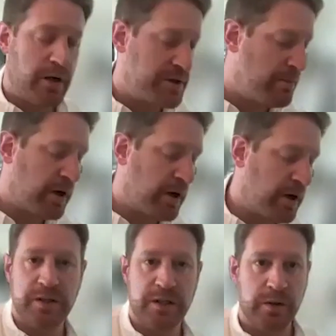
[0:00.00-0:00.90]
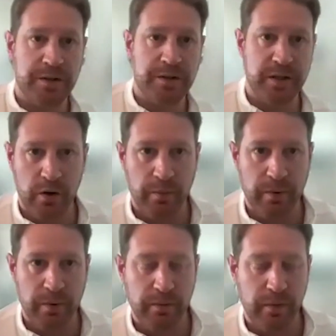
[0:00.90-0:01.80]
I was at Money 2020
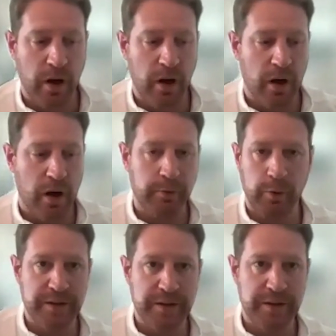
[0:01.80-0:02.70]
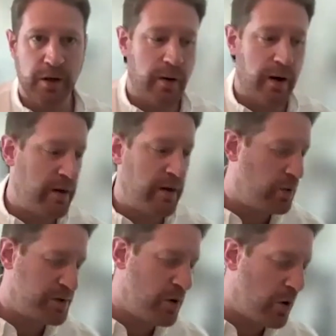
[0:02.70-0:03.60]
Europe a couple of weeks ago, and there
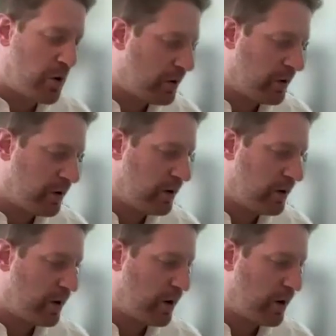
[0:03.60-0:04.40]
was not an